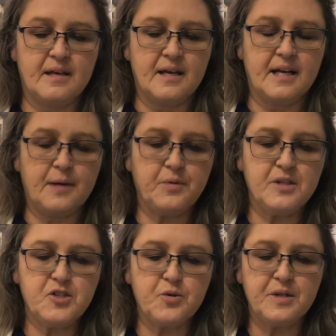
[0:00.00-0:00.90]
and I'm going to
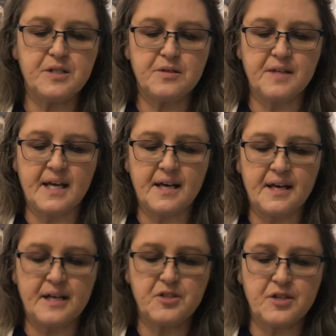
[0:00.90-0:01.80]
turn it to the
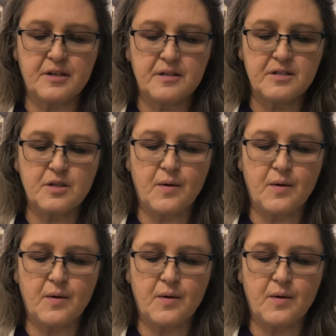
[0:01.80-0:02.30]
edge so